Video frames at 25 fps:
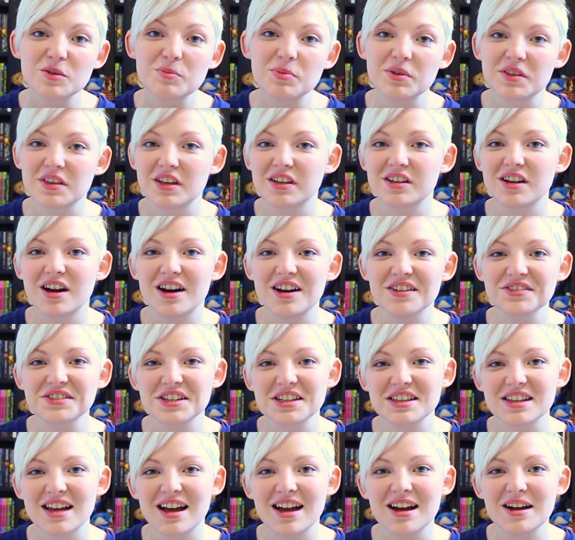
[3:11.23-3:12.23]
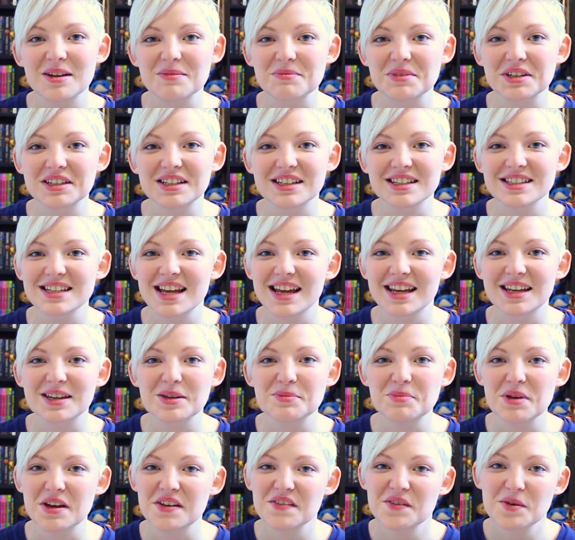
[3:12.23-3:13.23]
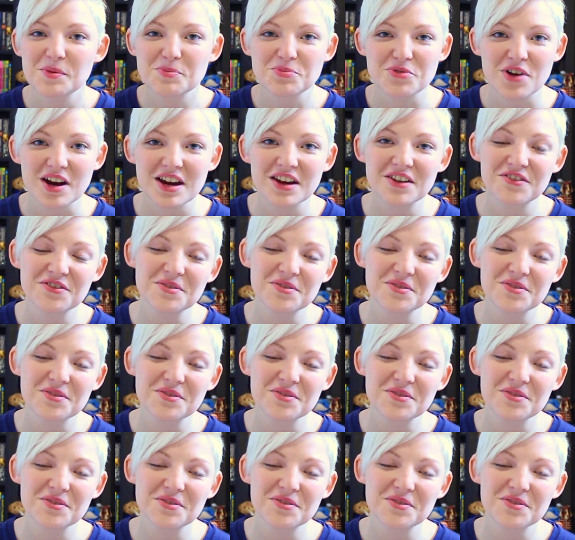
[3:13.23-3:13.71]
but then after that I'm going to take a bit of a break